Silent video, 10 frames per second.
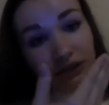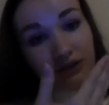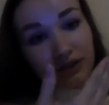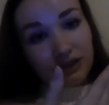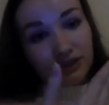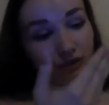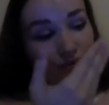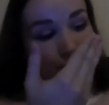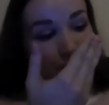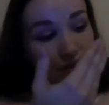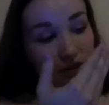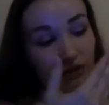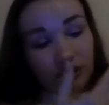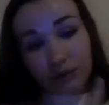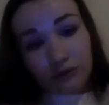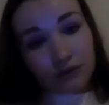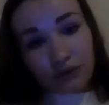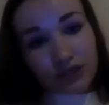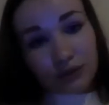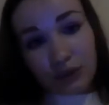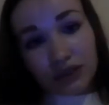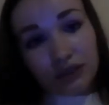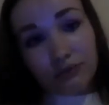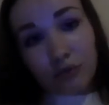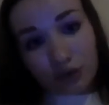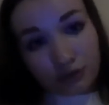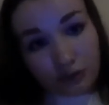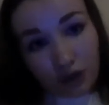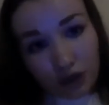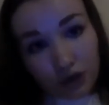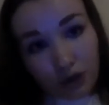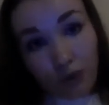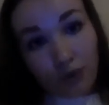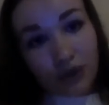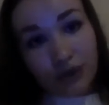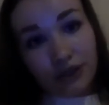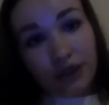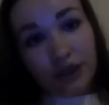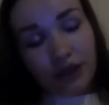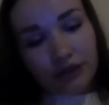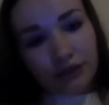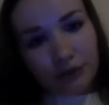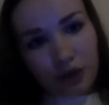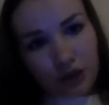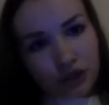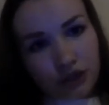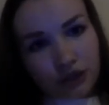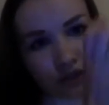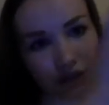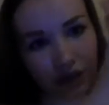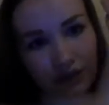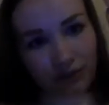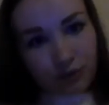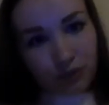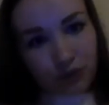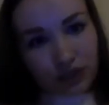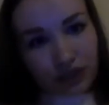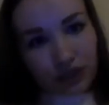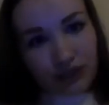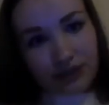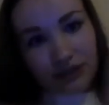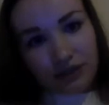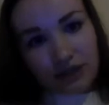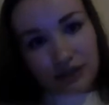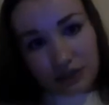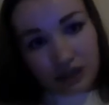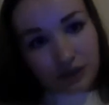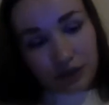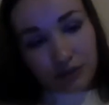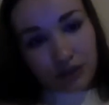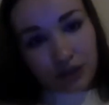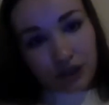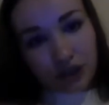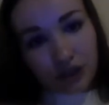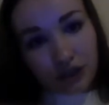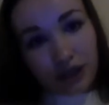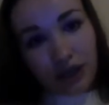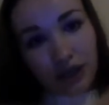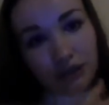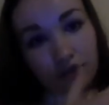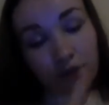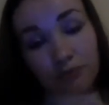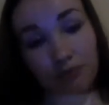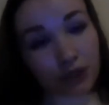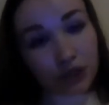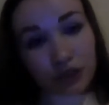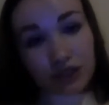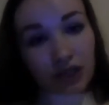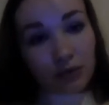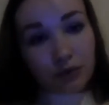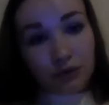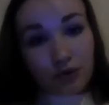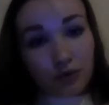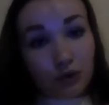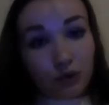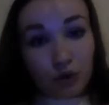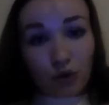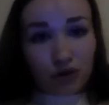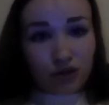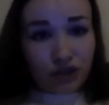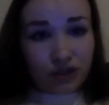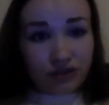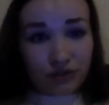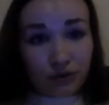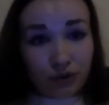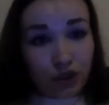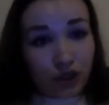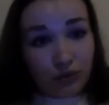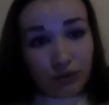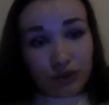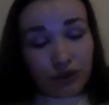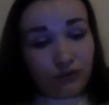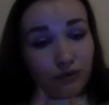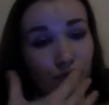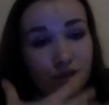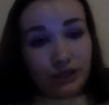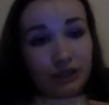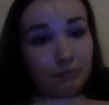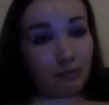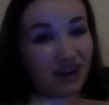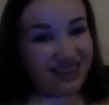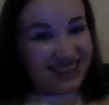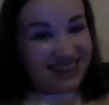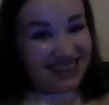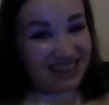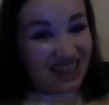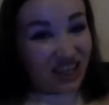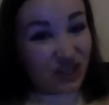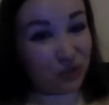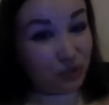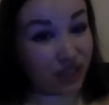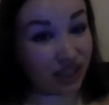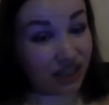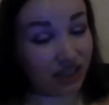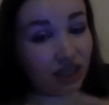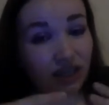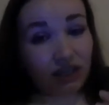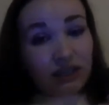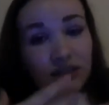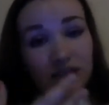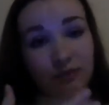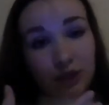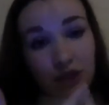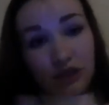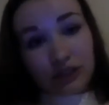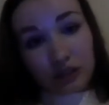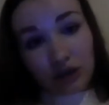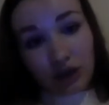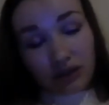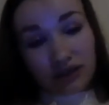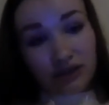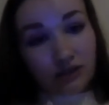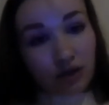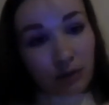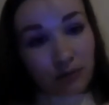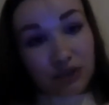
tests to see whether they've got a fracture or whether the fracture that has been put in a cast is in the correct position. There are patients coming from the oncology to check whether they've got any masses anywhere, especially in lungs. There are